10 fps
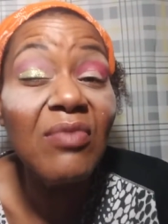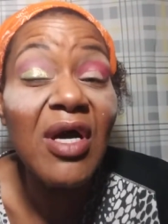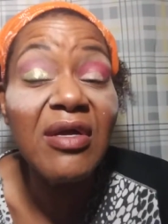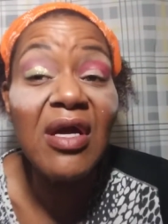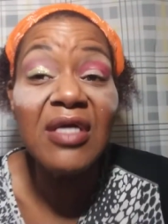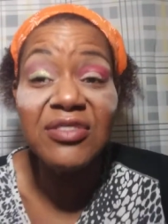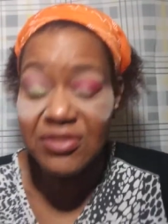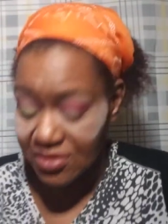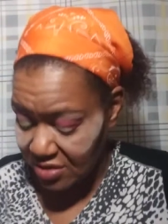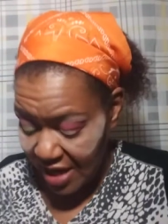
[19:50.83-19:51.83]
Why I
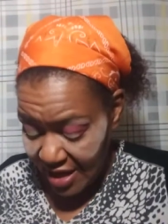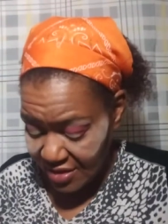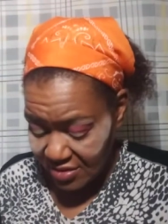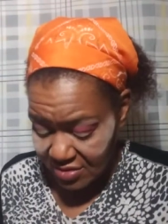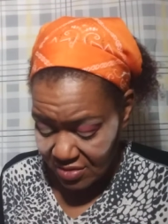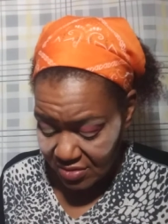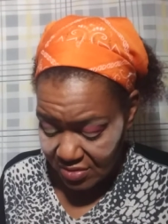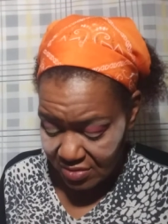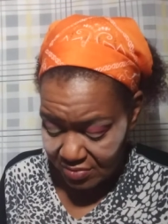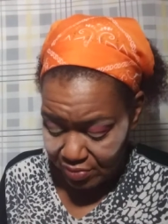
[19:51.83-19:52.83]
just can't
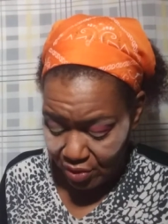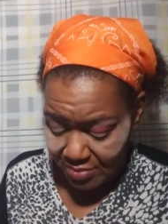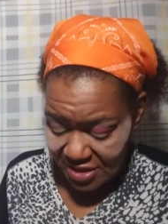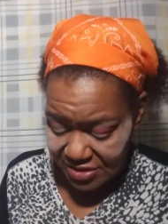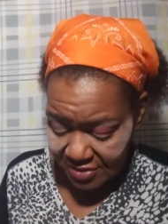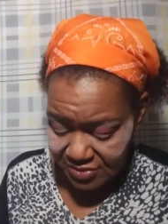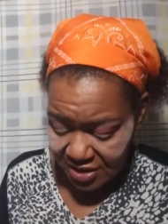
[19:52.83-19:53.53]
pull myself